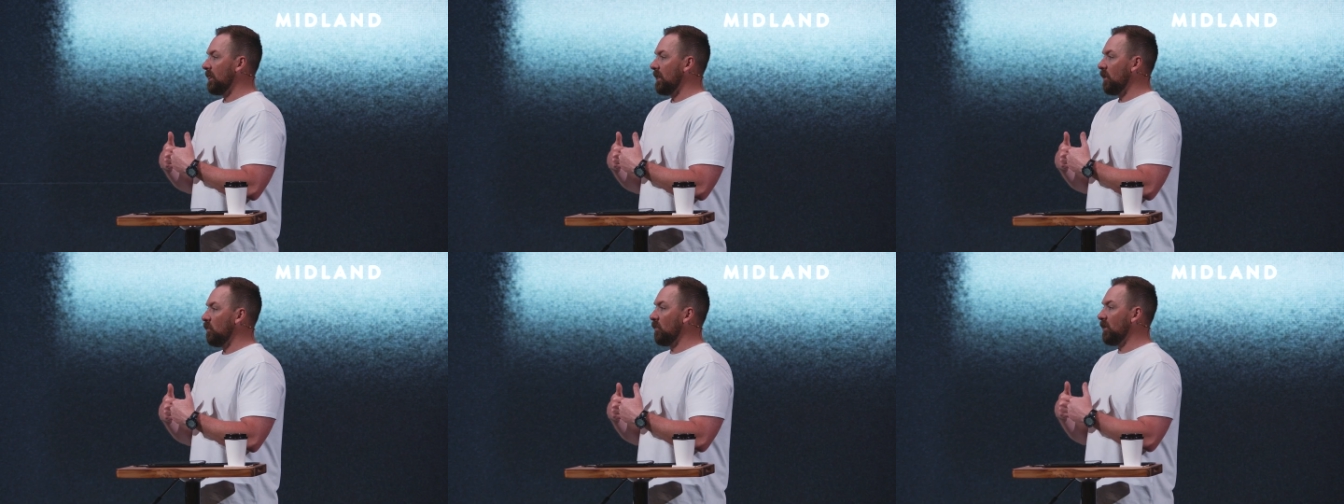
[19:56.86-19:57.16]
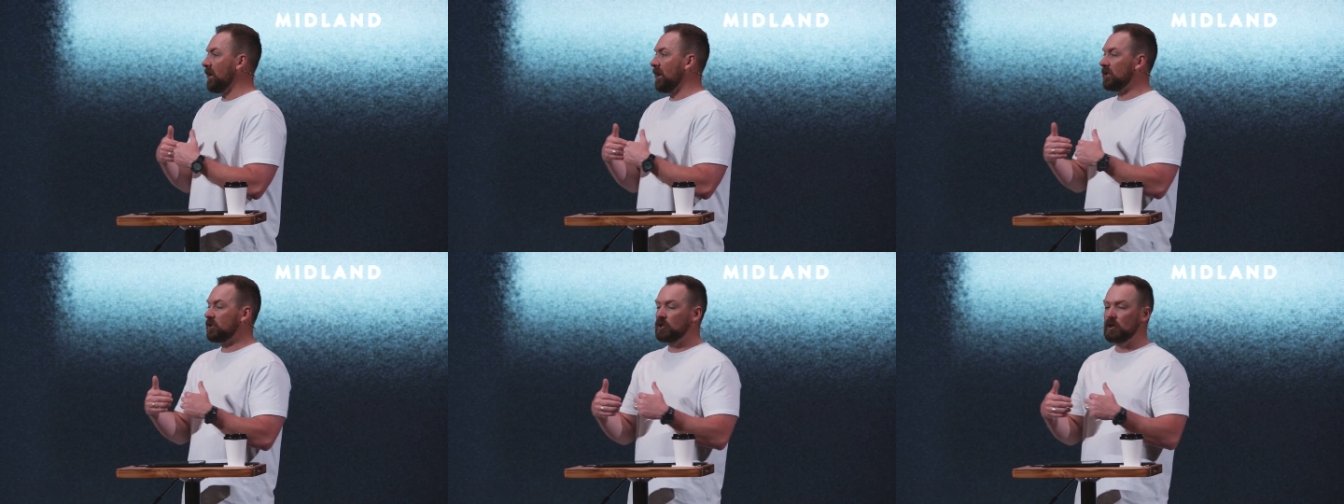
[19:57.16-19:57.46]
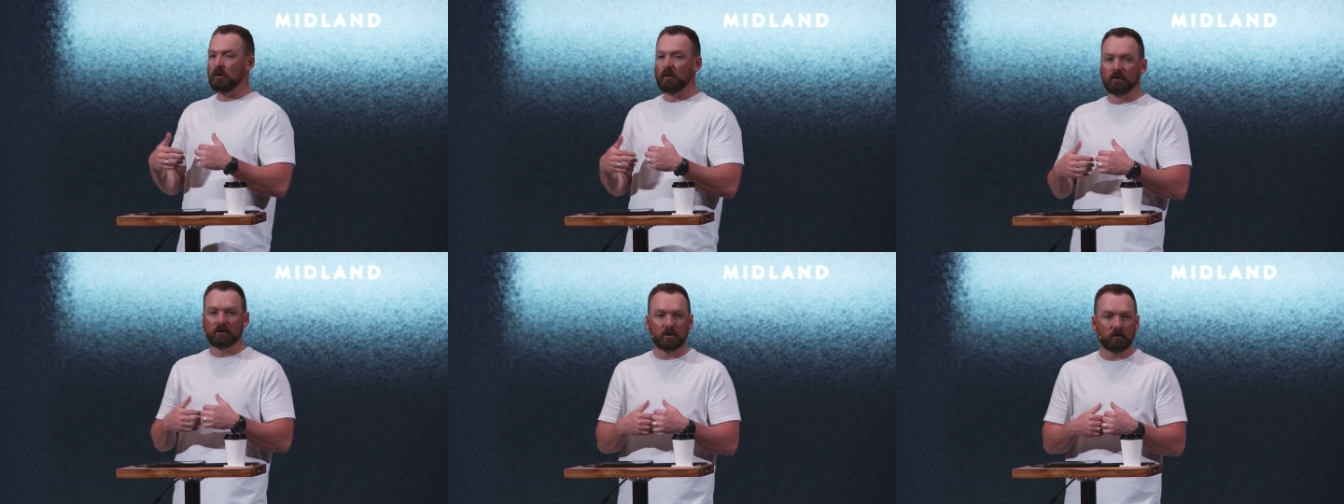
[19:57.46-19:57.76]
When I
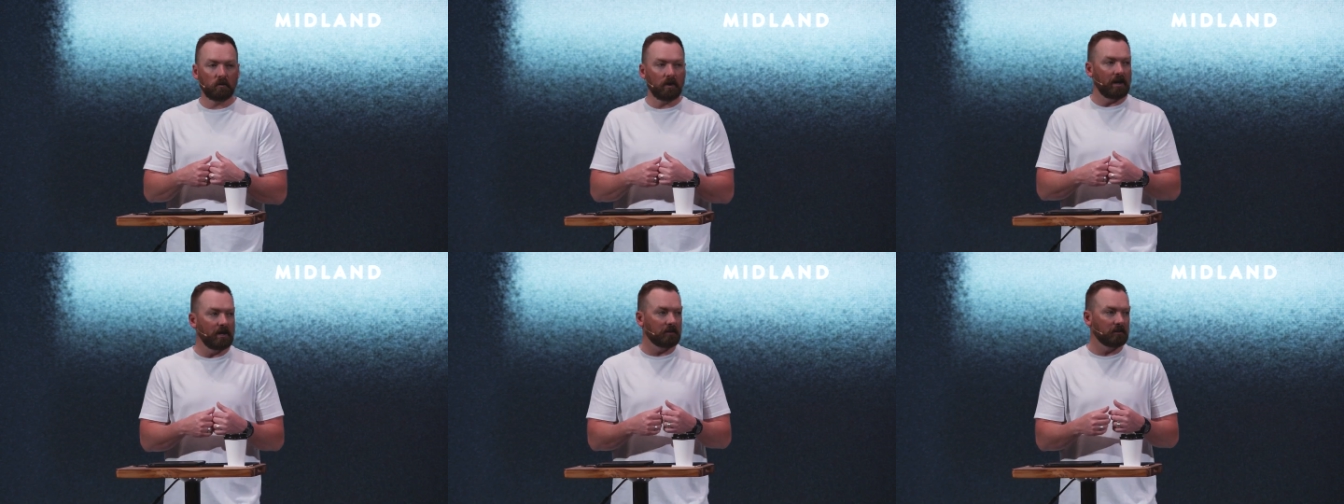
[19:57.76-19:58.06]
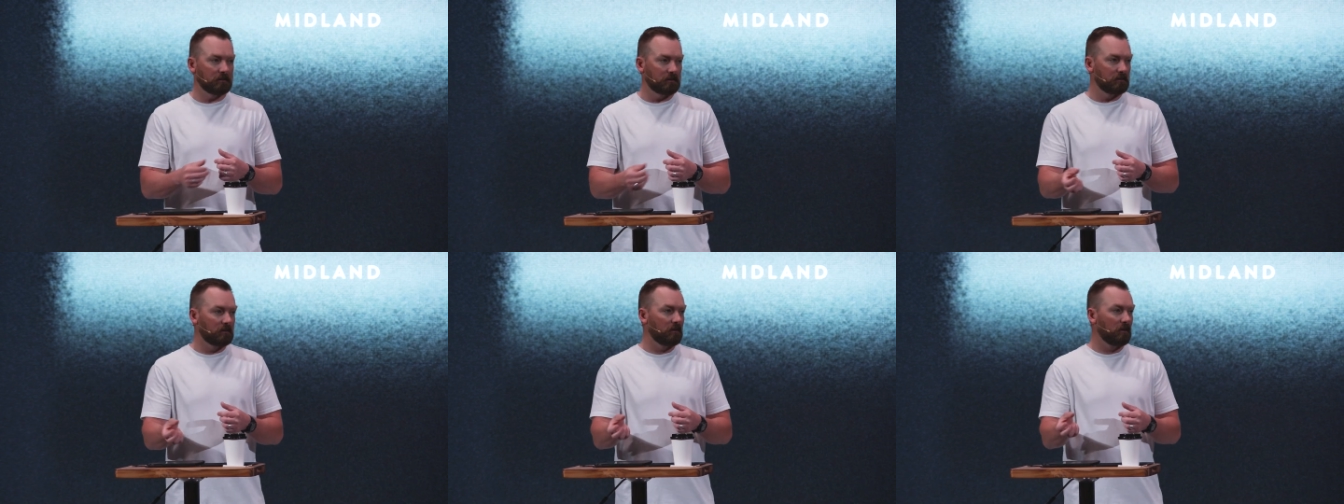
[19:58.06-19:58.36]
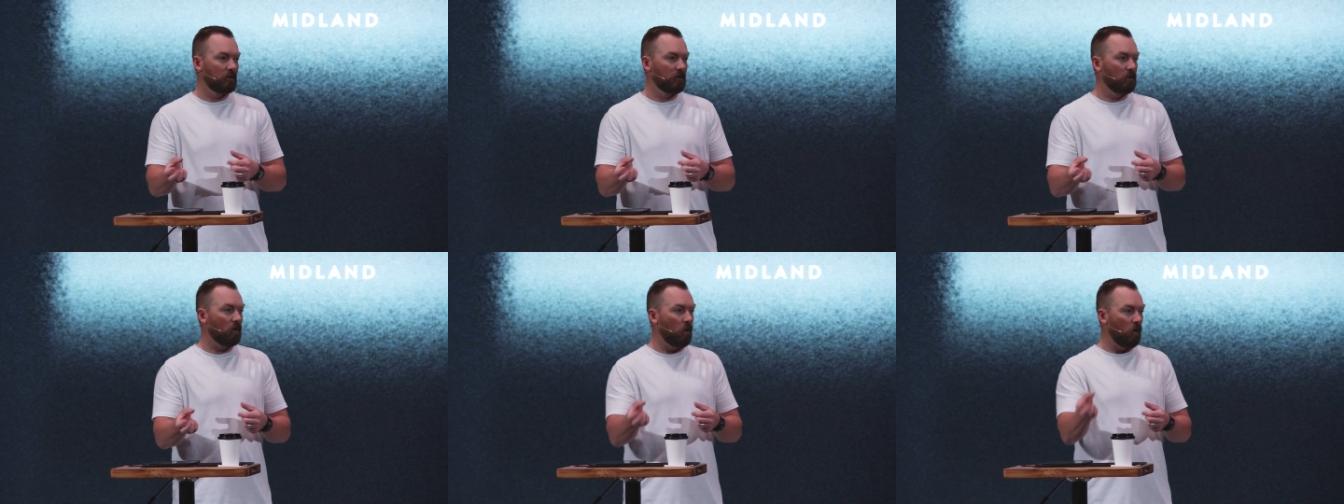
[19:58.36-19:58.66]
choose to rest,
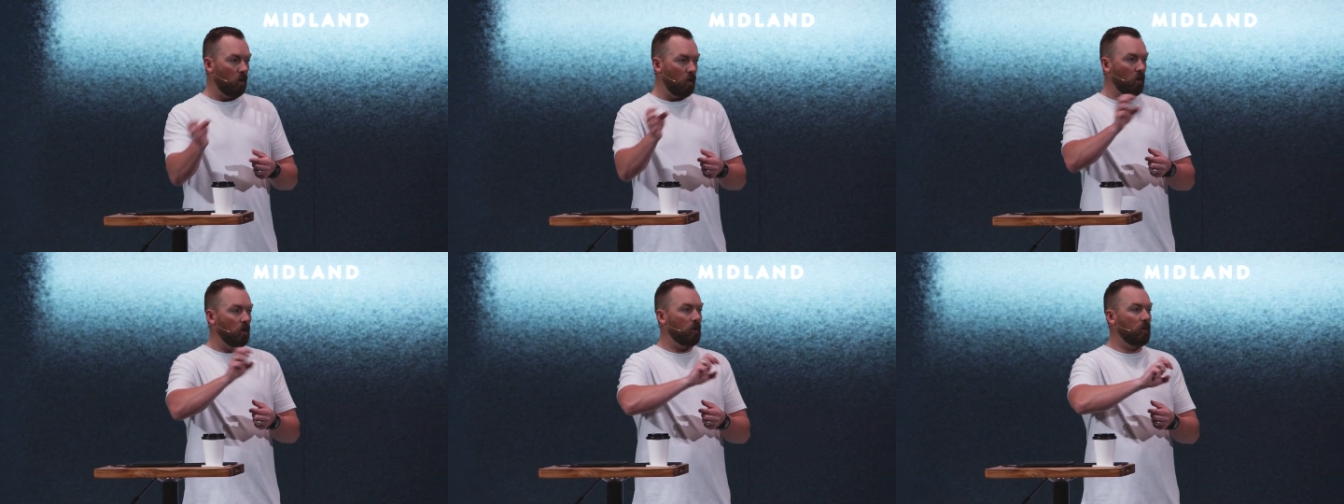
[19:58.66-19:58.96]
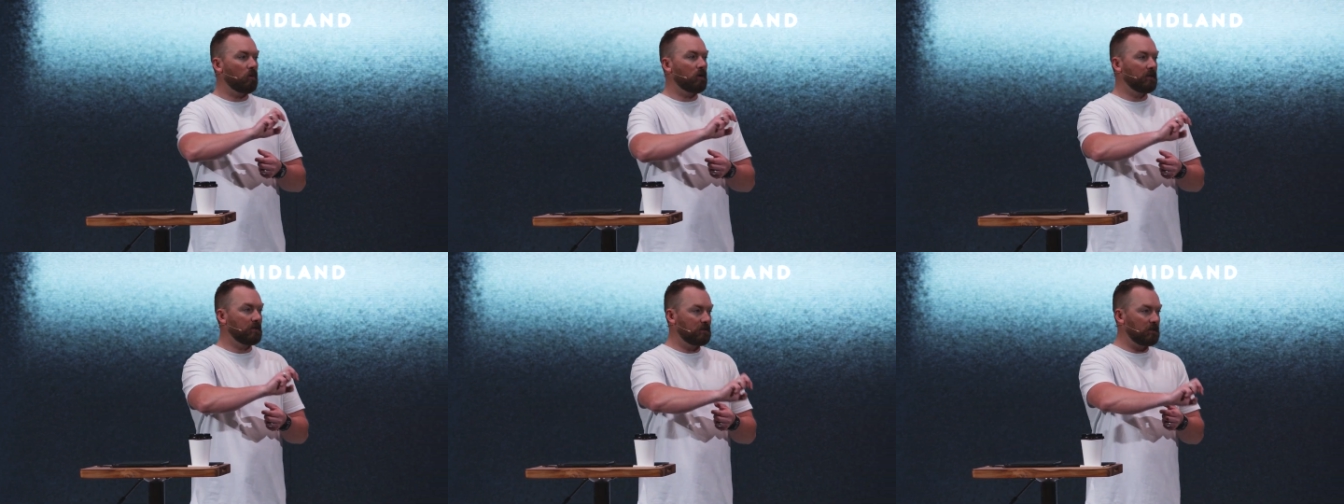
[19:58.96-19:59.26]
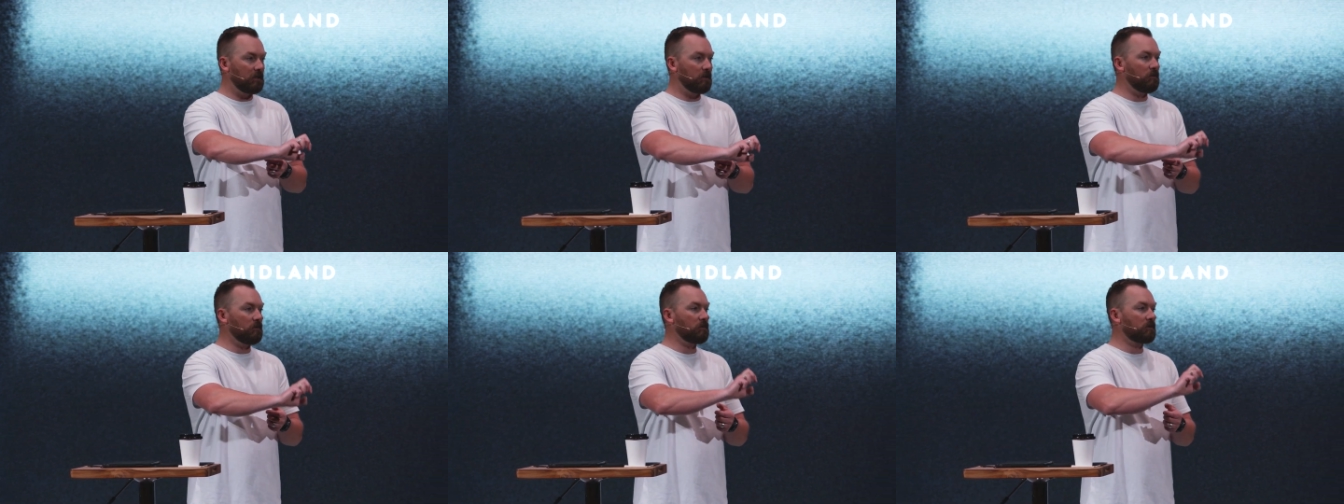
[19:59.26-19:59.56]
the oil
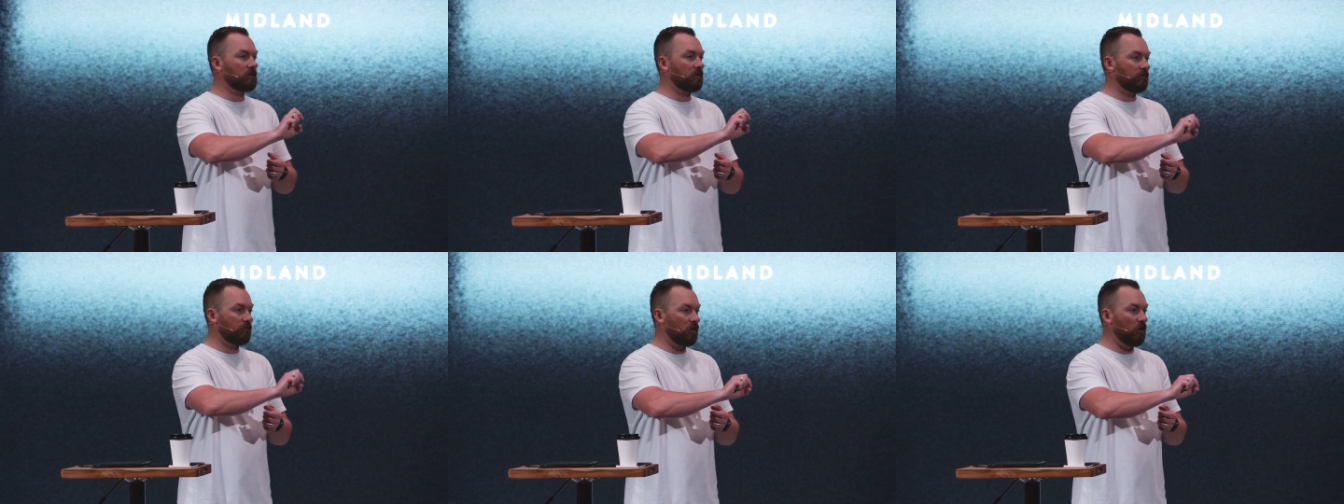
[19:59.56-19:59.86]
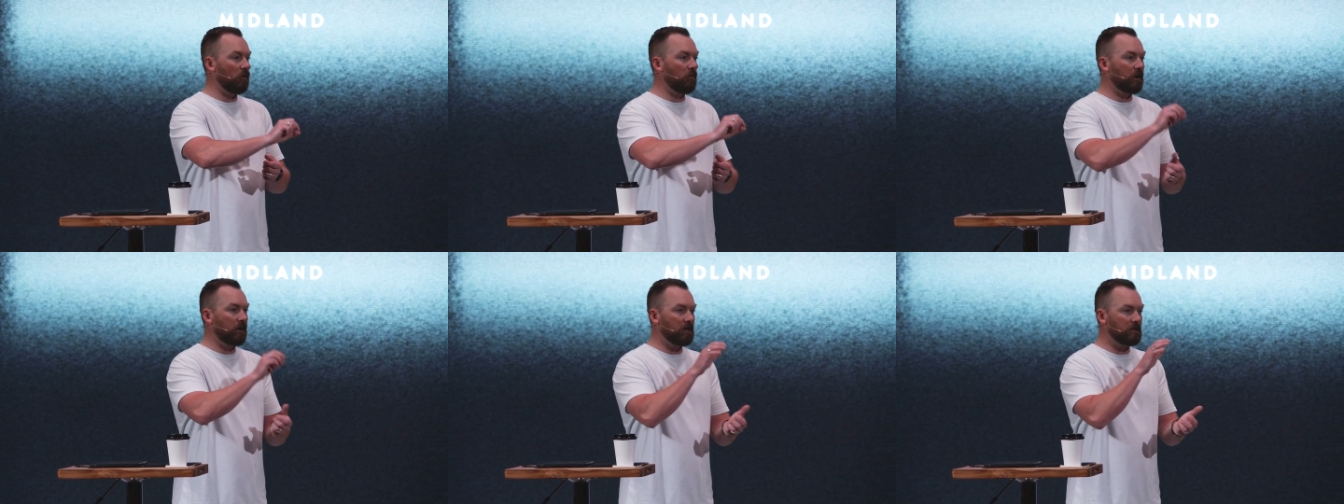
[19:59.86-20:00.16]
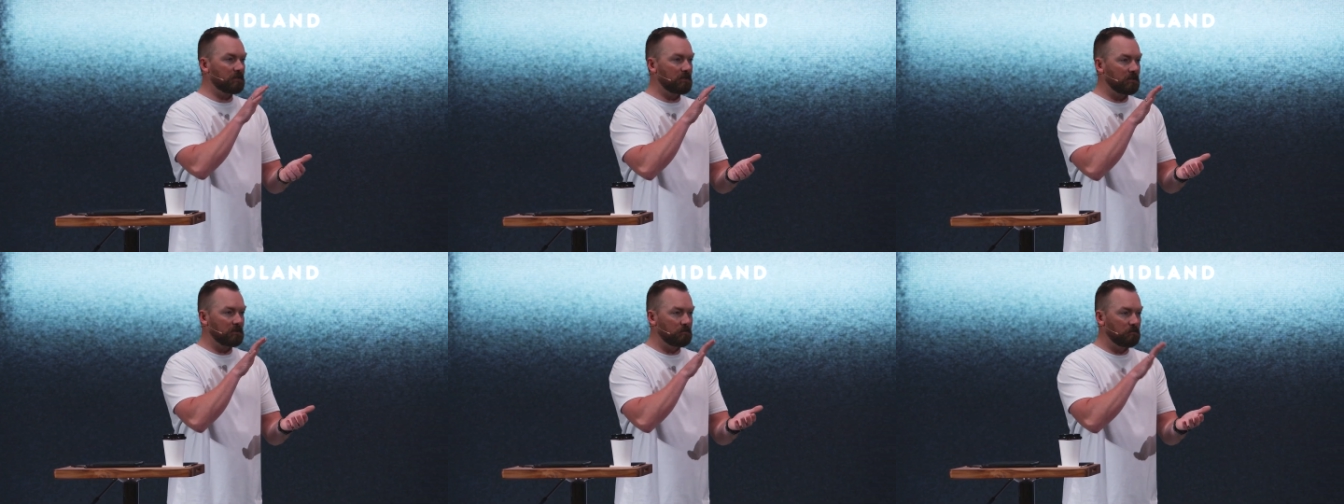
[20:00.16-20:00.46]
continues to flow
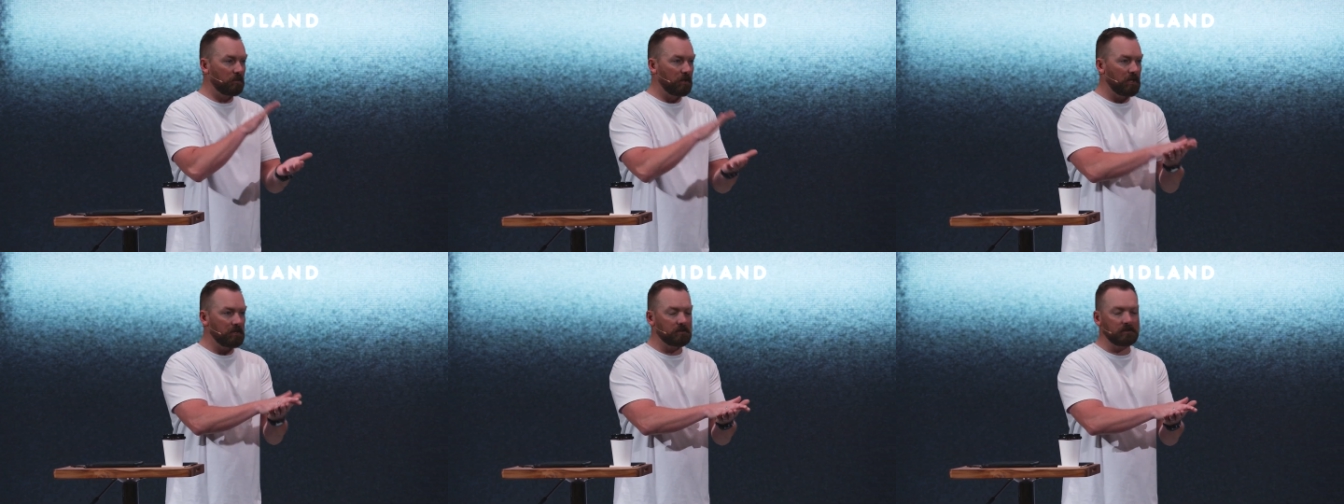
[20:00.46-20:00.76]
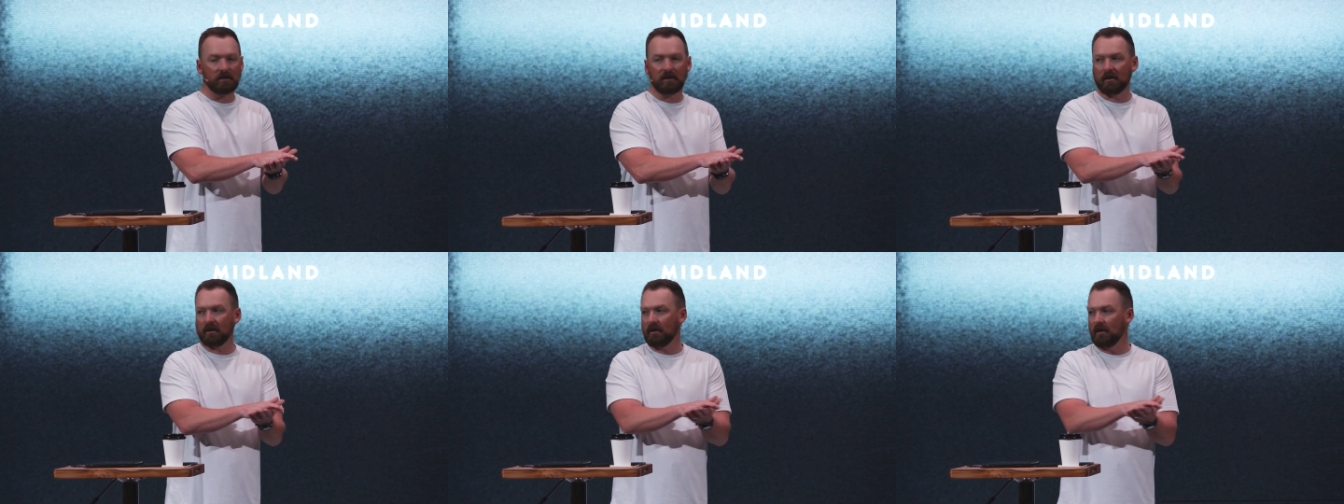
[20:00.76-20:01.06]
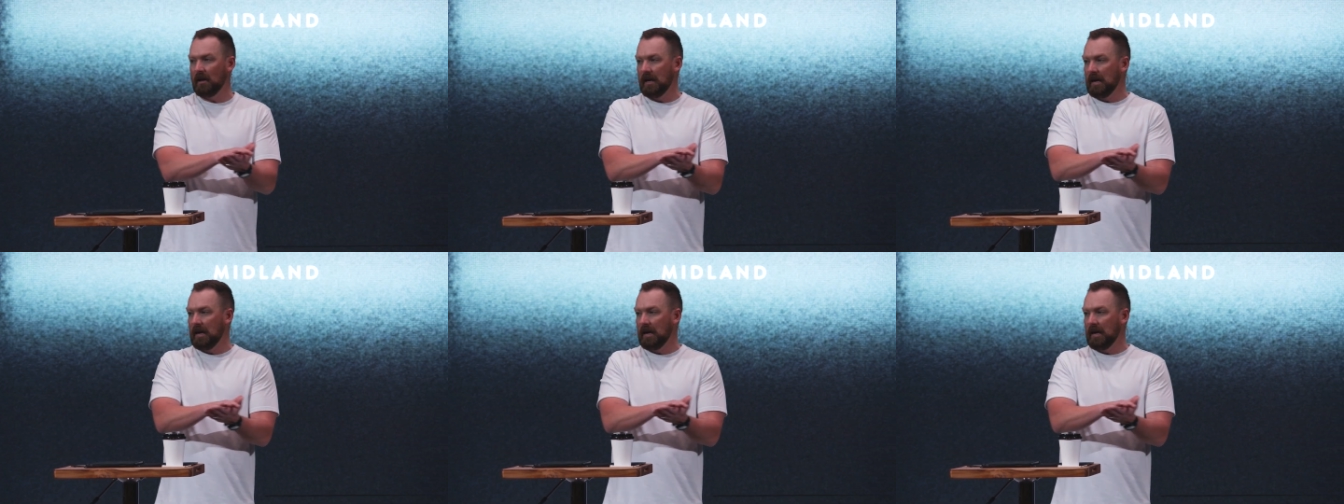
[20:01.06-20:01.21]
because His blessing